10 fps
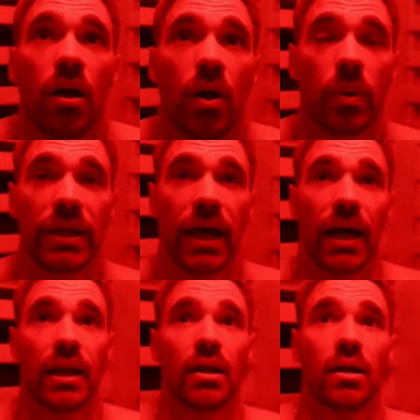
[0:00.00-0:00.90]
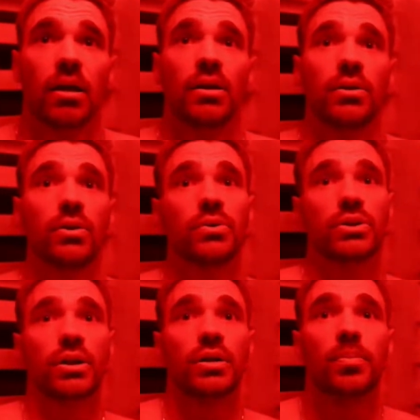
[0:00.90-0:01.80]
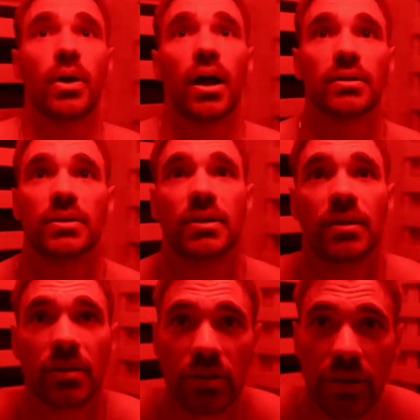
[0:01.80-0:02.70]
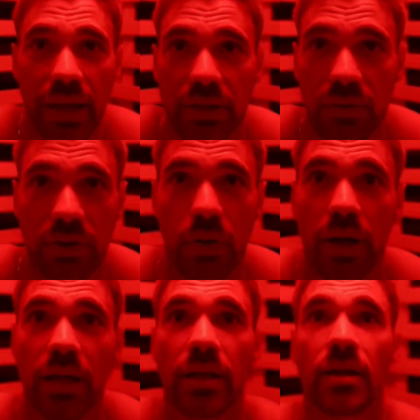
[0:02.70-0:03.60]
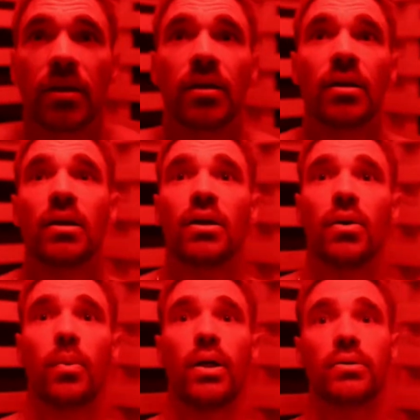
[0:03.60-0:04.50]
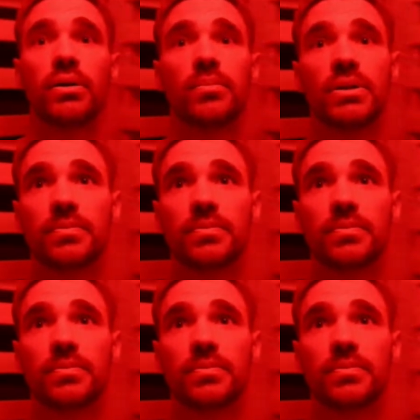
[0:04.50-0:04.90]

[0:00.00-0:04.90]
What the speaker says: we got user Bronx. Thanks for joining. Welcome.